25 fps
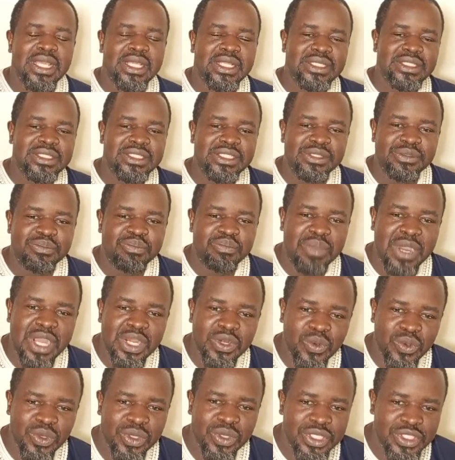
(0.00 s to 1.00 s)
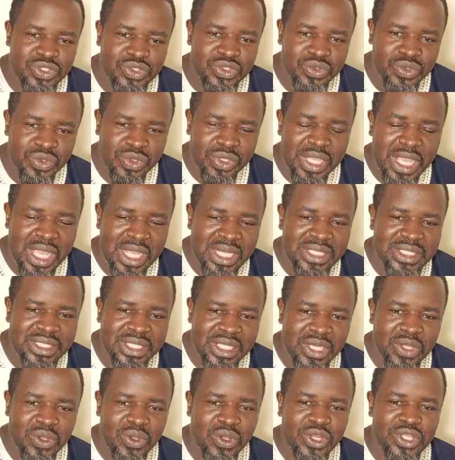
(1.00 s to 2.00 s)
The bad cholesterol,
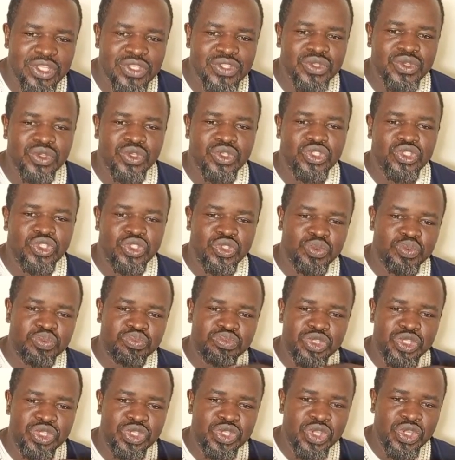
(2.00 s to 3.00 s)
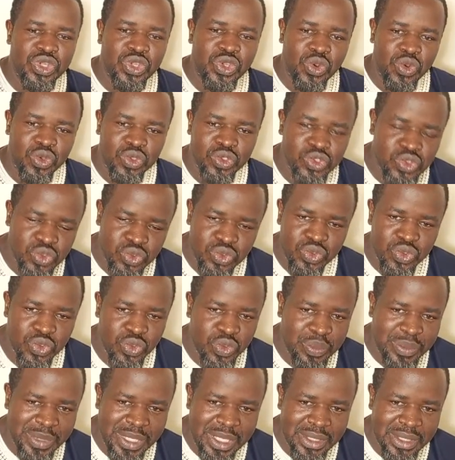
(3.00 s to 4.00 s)
LDL cholesterol, should be also
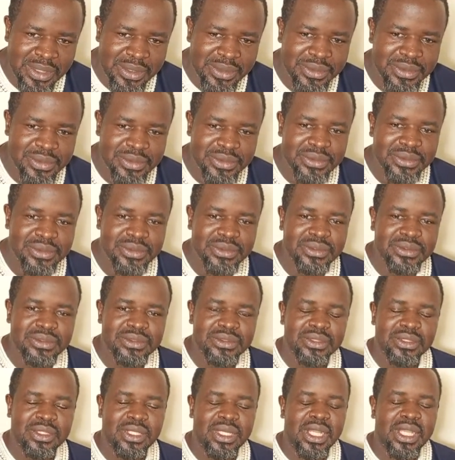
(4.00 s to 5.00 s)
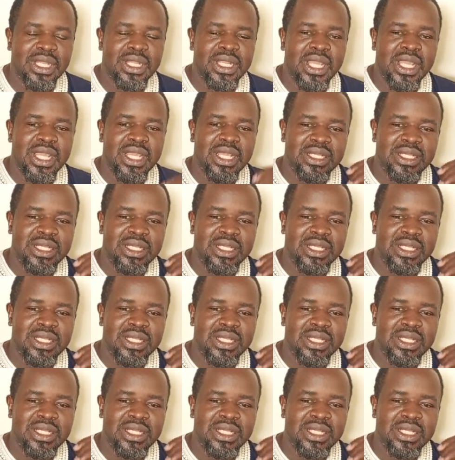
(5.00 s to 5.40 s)
normal, right?